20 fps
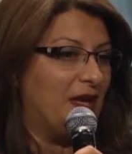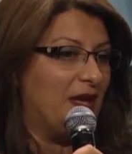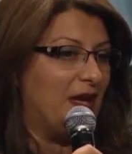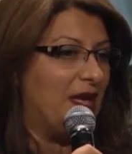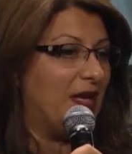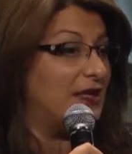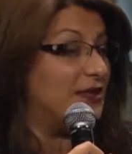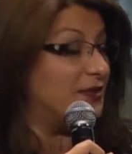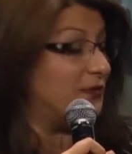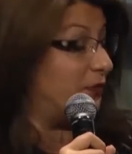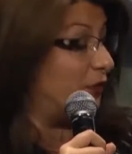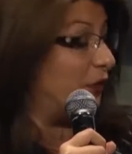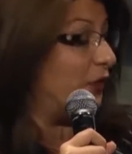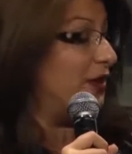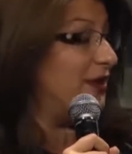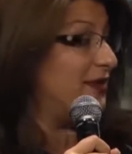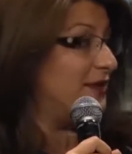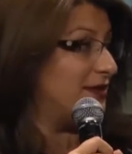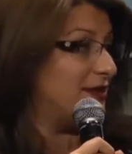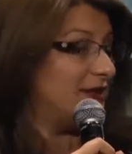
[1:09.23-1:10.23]
his
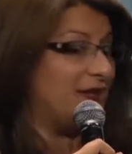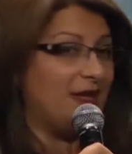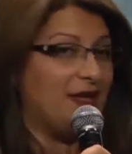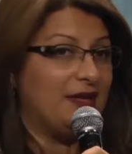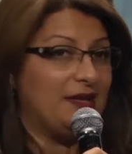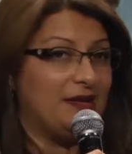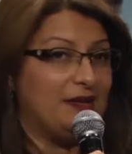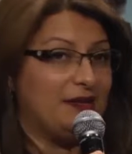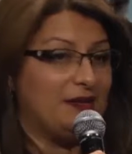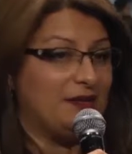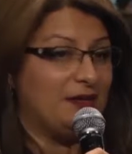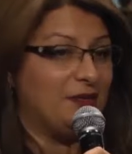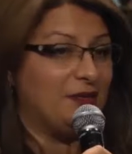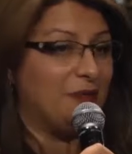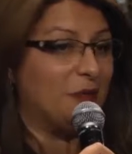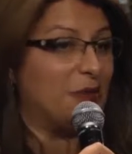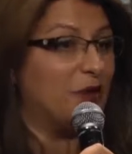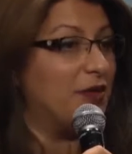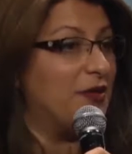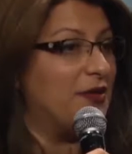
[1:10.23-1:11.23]
voice in the
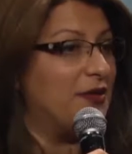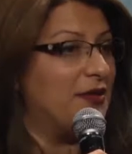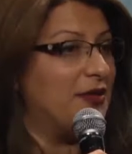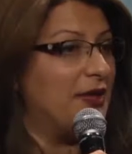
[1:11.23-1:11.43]
world.